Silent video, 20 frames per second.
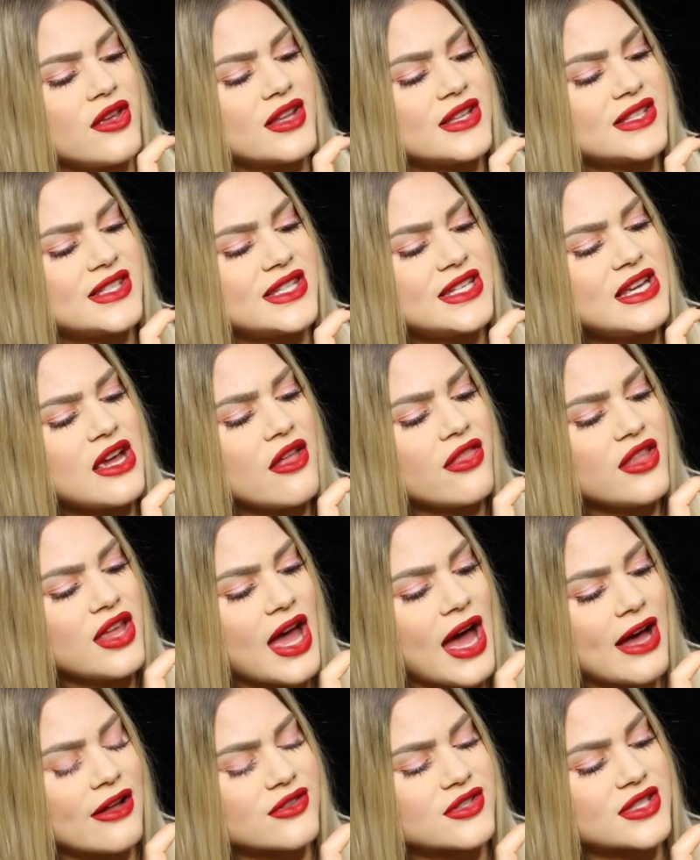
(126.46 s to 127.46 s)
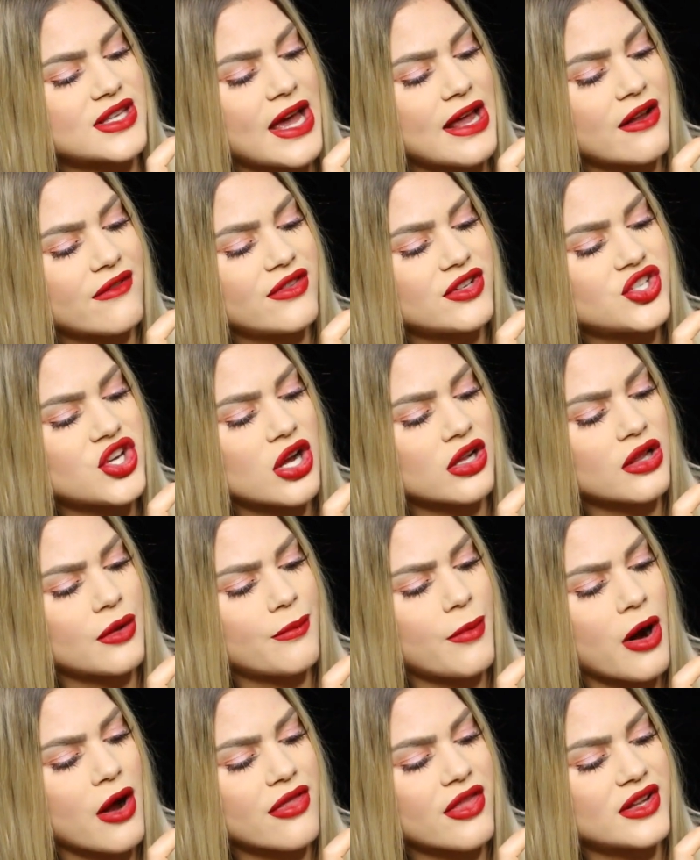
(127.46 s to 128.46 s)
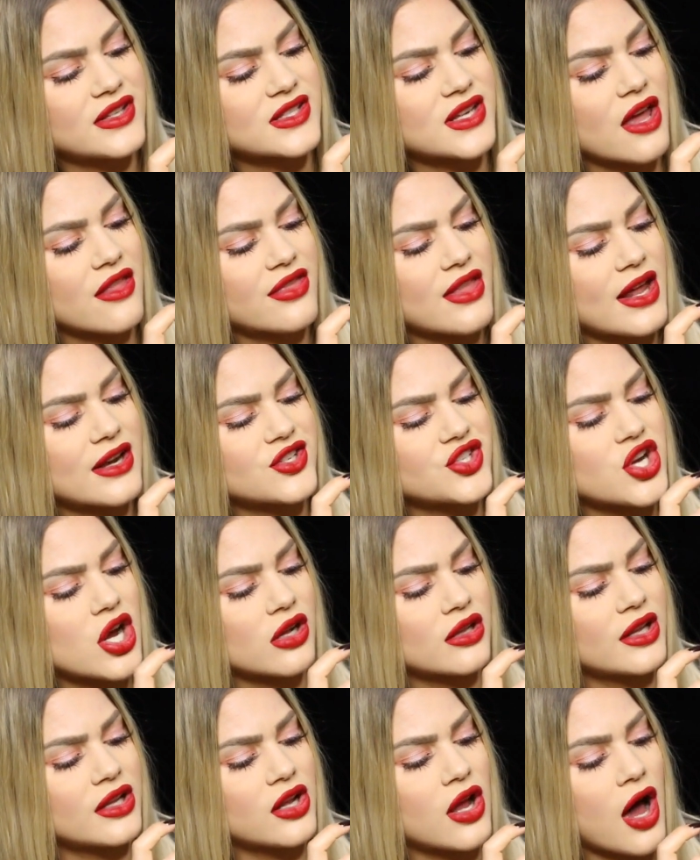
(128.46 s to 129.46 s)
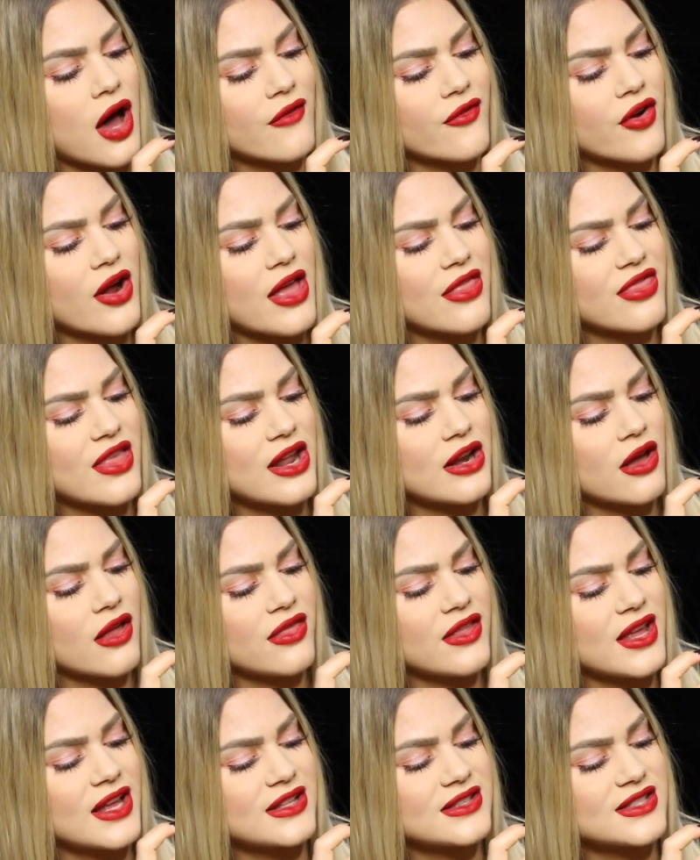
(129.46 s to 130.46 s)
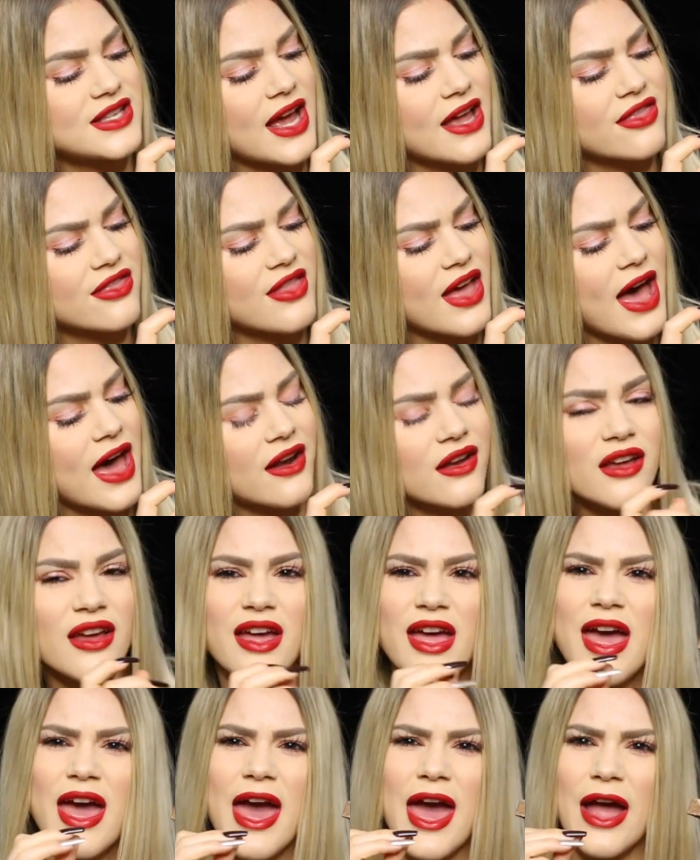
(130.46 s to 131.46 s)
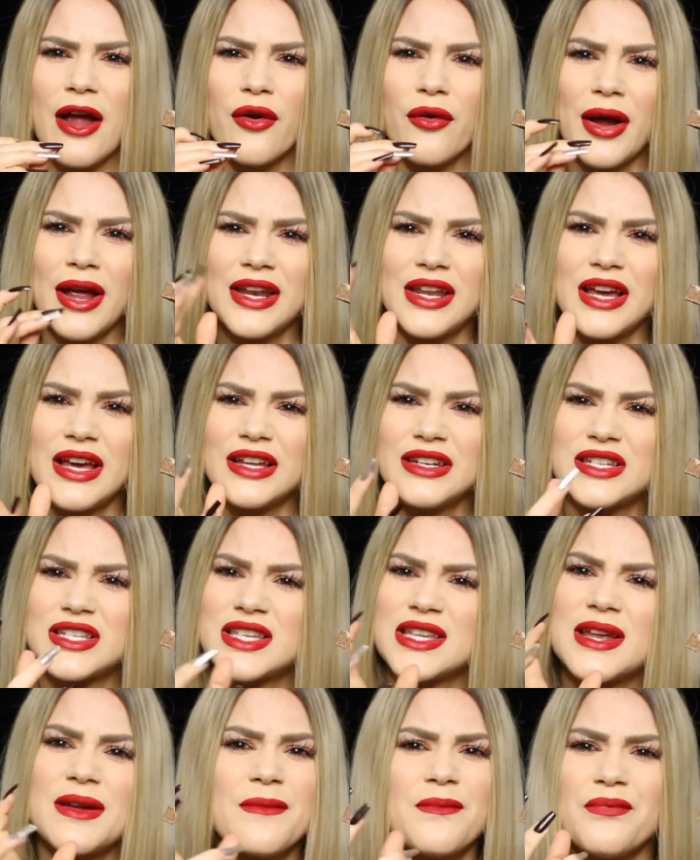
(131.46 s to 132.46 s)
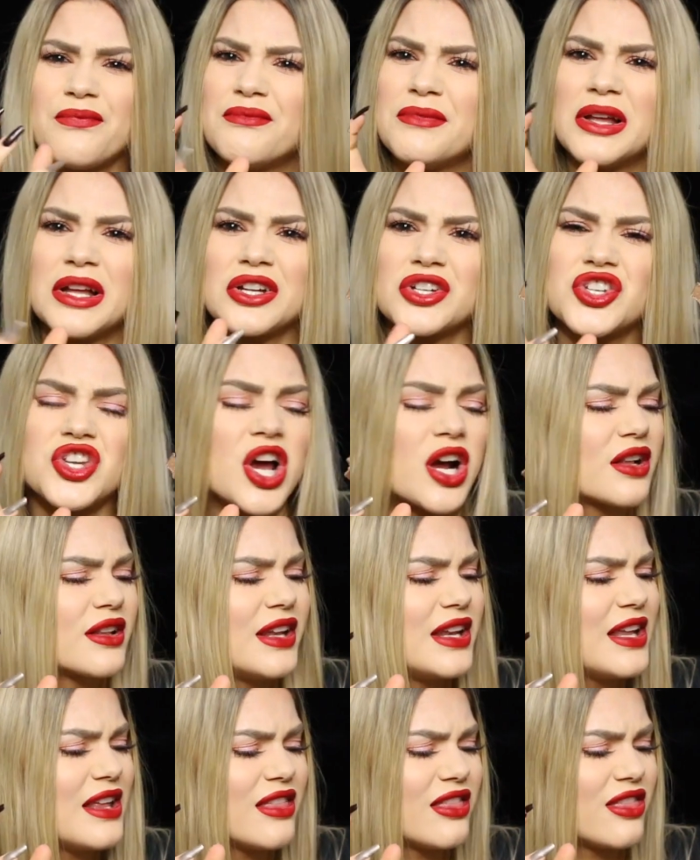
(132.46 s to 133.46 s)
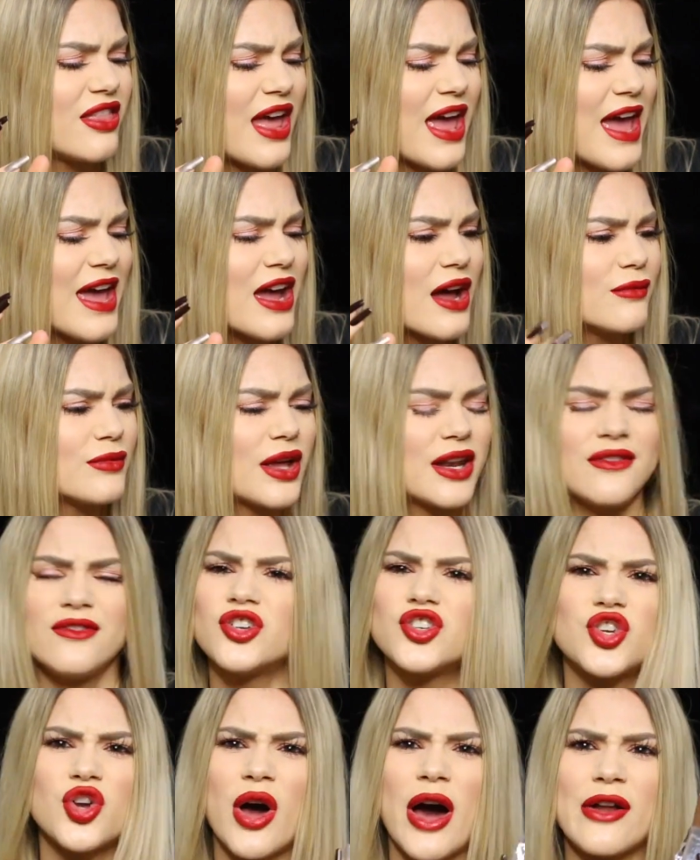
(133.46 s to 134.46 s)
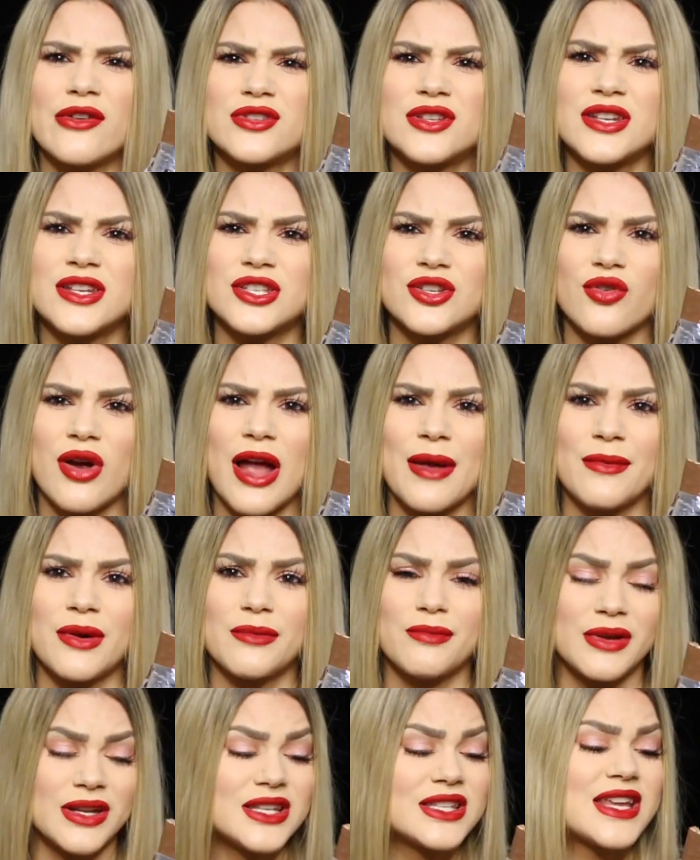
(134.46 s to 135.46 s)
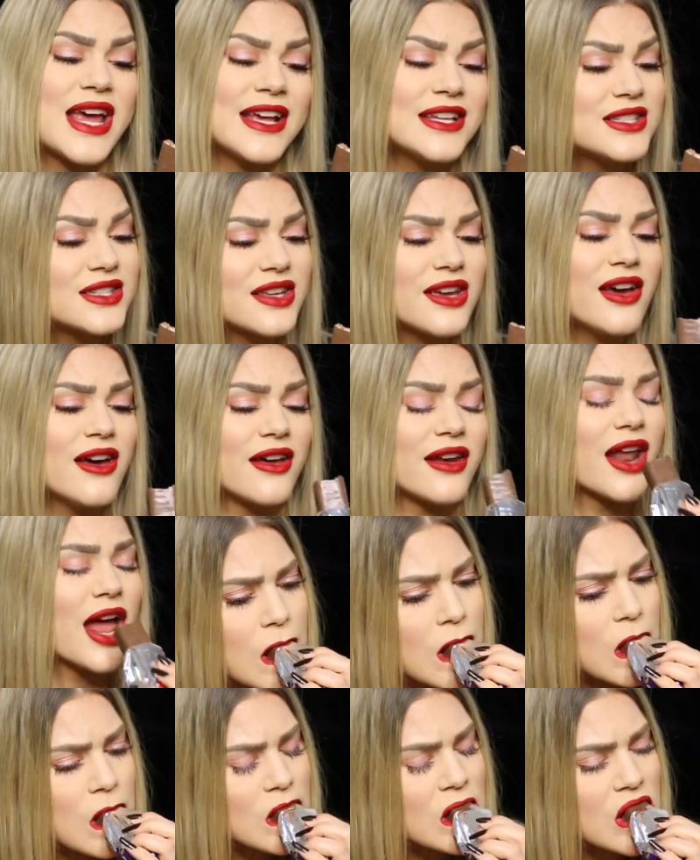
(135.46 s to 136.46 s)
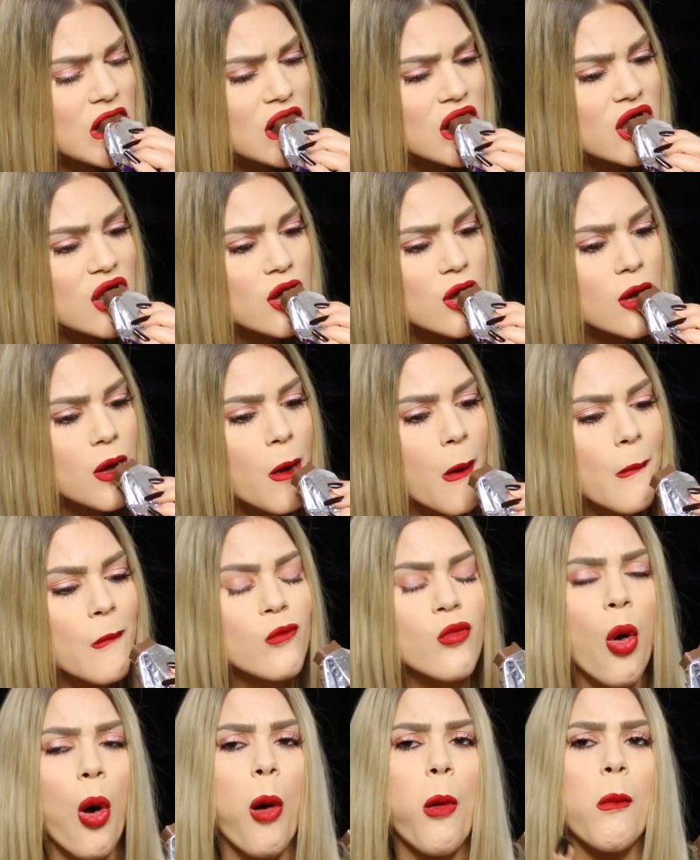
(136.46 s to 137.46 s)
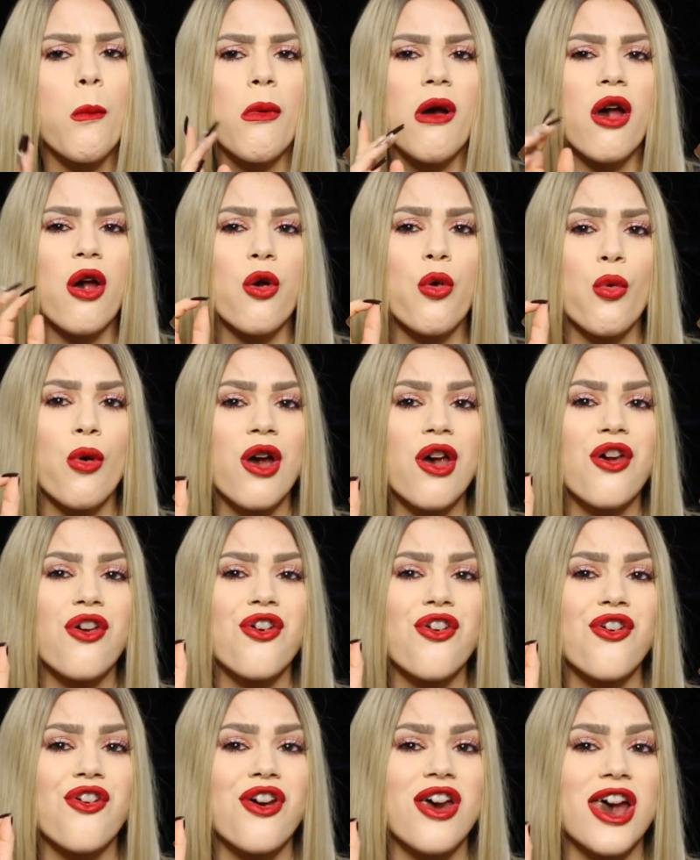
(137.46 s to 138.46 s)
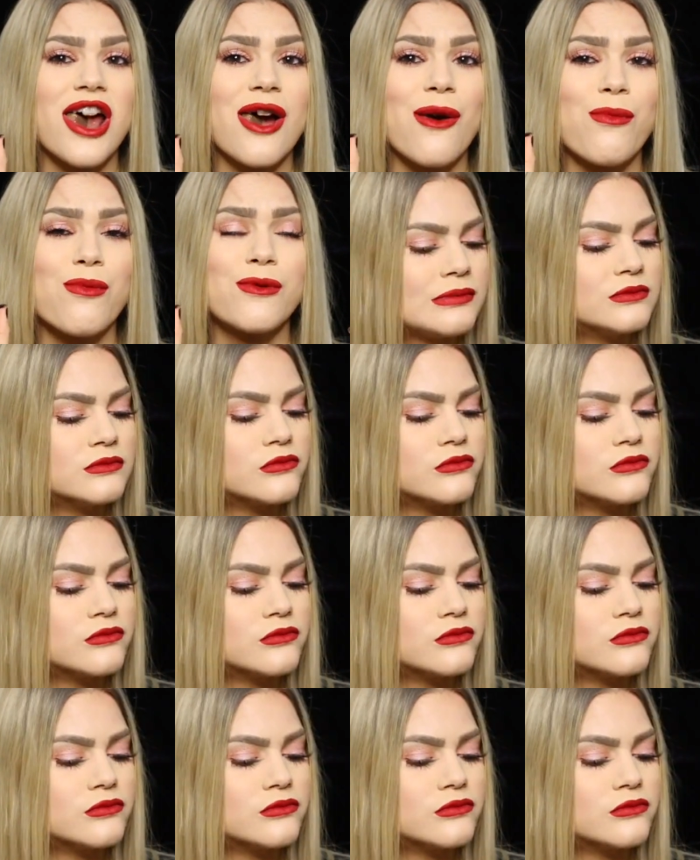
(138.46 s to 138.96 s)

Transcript: You can see on the outside of the chocolate bar that it's got that chocolate cover, and then on the inside that aerated milk chocolatey thing. I'm not even sure how to describe it, but it tastes good. A great snack.